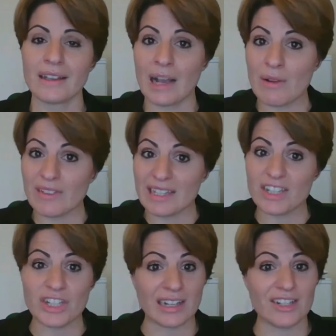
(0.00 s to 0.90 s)
However,
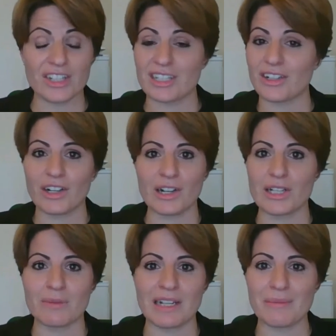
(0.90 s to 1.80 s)
these challenges are not going
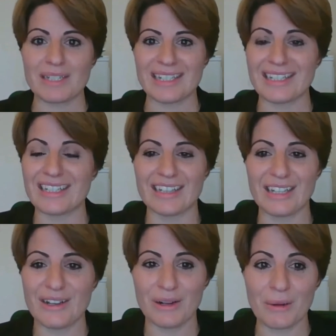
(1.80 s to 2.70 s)
to be limited to the
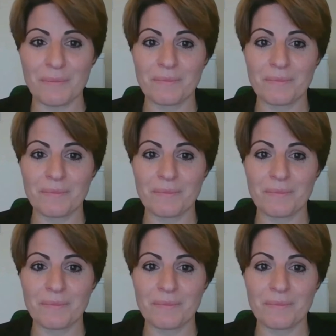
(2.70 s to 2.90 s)
young.